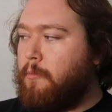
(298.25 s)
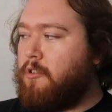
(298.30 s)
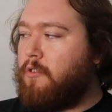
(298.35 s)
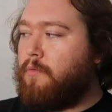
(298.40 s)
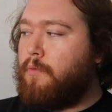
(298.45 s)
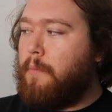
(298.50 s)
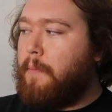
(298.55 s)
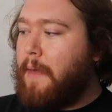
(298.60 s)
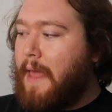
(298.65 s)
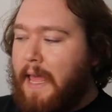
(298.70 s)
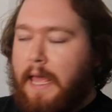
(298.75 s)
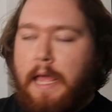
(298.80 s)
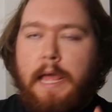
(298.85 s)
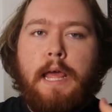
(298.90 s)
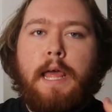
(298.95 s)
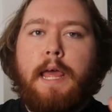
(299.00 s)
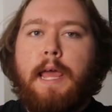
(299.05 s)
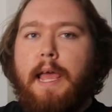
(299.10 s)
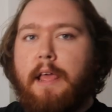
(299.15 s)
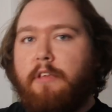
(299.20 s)
Just for me,
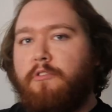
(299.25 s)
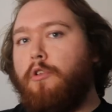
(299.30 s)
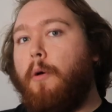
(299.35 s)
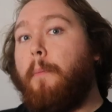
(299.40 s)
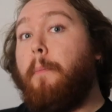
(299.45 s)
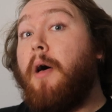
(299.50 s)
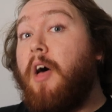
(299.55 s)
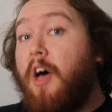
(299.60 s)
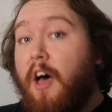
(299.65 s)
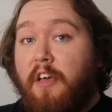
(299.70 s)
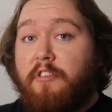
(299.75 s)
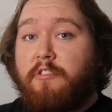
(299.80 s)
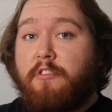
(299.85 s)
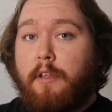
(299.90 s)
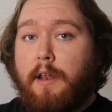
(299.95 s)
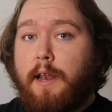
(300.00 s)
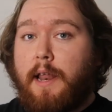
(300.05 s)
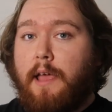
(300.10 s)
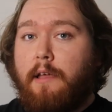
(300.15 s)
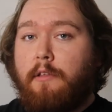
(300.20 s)
it's not
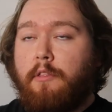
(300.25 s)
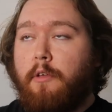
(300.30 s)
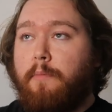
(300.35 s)
personally